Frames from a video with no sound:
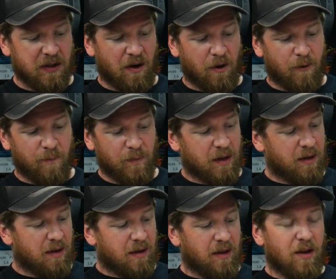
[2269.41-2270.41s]
So
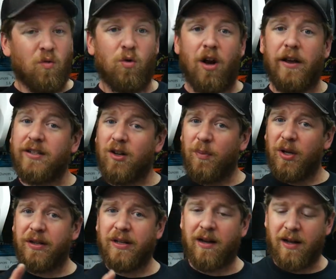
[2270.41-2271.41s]
we're also
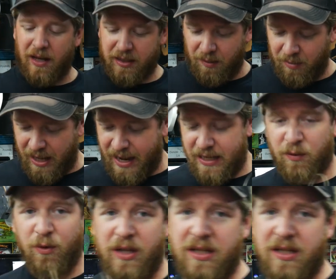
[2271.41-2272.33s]
building a custom case for